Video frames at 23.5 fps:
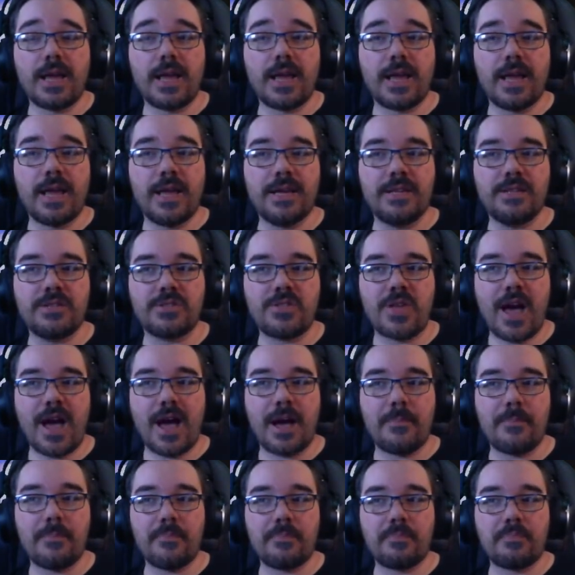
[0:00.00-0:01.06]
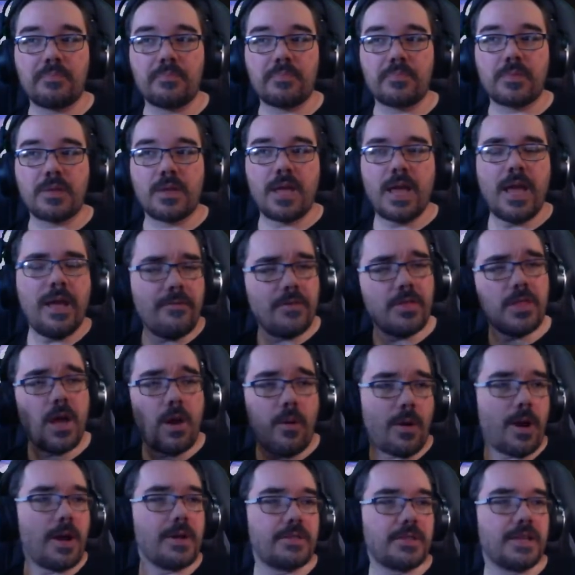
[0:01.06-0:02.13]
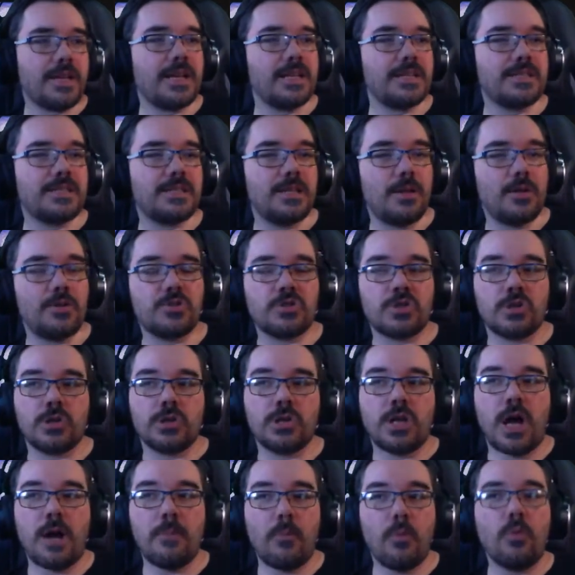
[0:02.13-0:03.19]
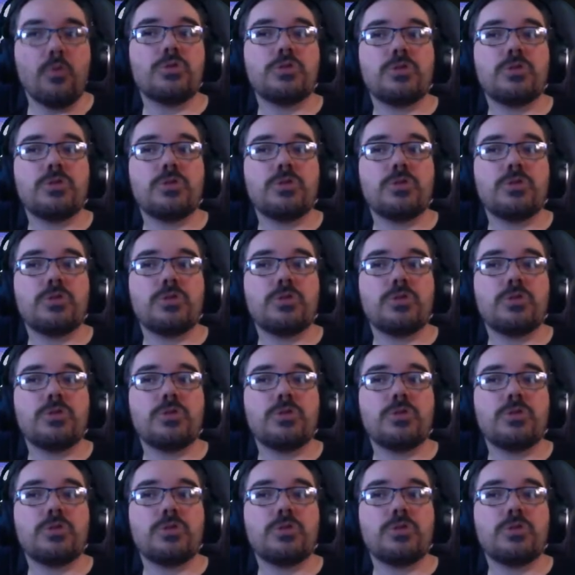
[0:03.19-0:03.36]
is that even though I think it's logical, I'm also